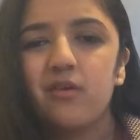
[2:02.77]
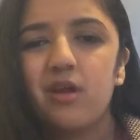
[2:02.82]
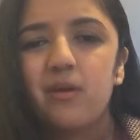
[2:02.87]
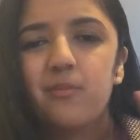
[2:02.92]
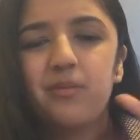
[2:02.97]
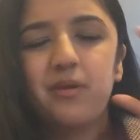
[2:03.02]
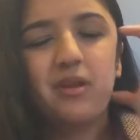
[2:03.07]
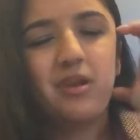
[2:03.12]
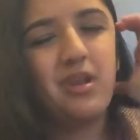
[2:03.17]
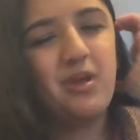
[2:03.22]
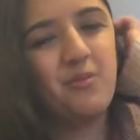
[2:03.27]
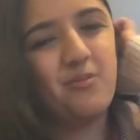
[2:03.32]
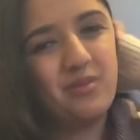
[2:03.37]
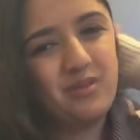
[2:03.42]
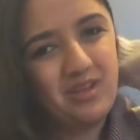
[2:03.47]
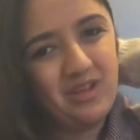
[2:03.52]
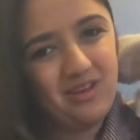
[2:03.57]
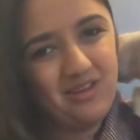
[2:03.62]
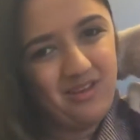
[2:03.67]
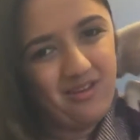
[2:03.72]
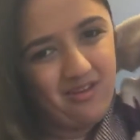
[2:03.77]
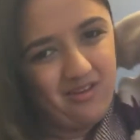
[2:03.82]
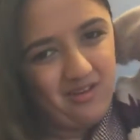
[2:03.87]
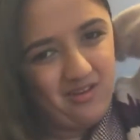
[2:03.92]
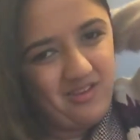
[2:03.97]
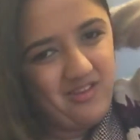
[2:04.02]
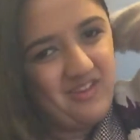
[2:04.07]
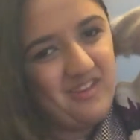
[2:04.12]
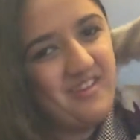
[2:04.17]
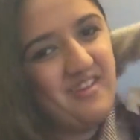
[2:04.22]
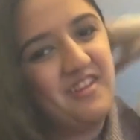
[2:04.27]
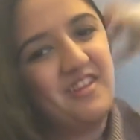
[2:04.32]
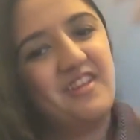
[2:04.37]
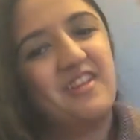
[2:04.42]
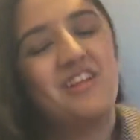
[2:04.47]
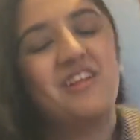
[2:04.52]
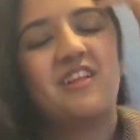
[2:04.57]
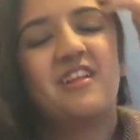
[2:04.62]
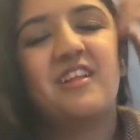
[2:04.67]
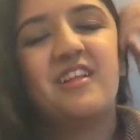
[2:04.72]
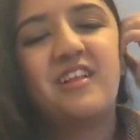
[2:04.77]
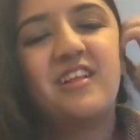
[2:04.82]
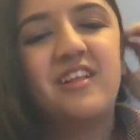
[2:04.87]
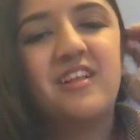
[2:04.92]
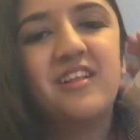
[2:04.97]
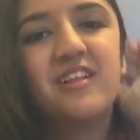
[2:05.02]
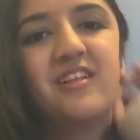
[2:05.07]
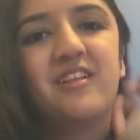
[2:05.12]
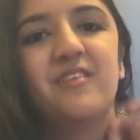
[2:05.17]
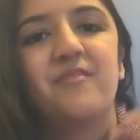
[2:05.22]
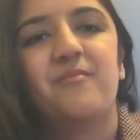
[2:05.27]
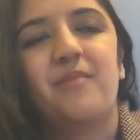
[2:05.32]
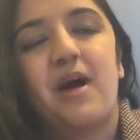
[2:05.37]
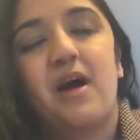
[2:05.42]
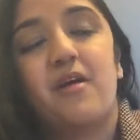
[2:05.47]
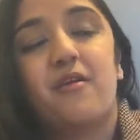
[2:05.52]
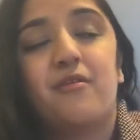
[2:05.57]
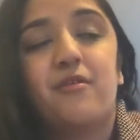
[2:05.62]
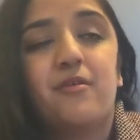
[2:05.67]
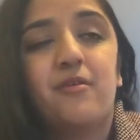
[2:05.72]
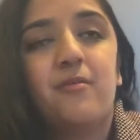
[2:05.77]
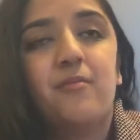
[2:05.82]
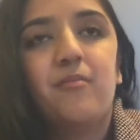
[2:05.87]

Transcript: her a happy ending, but they didn't. I don't know,